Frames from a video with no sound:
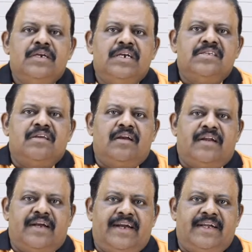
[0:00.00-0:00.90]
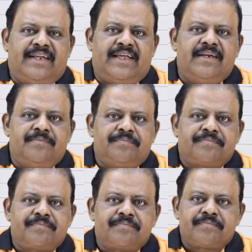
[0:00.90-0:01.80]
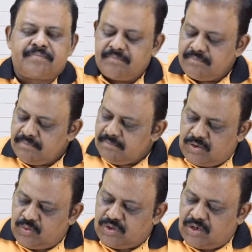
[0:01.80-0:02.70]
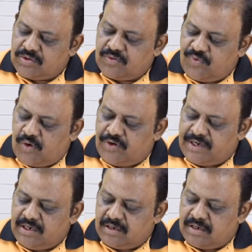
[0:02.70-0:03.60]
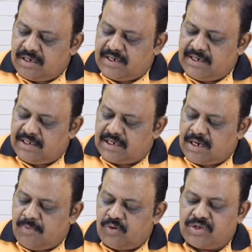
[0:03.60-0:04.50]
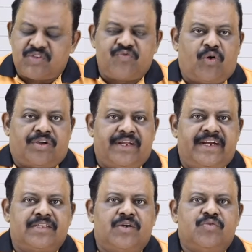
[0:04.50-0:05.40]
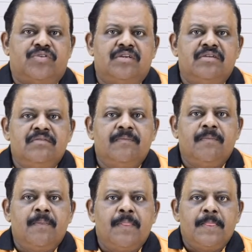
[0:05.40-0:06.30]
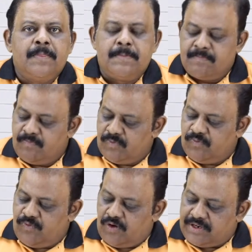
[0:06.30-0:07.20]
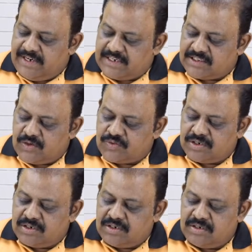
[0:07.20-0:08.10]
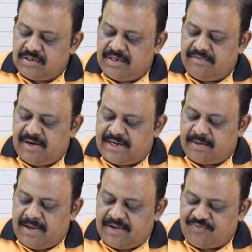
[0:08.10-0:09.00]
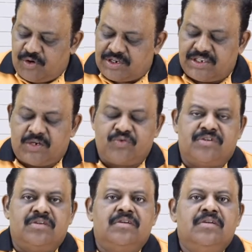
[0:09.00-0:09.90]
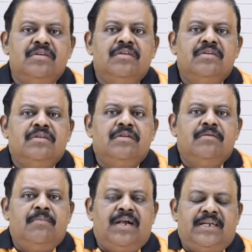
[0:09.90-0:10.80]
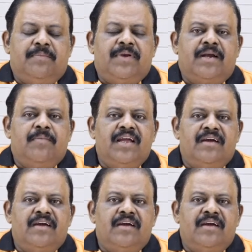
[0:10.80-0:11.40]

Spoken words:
It is 110. 2014 current year amount is 48,000. 48,000 divided by 40,000 multiplied by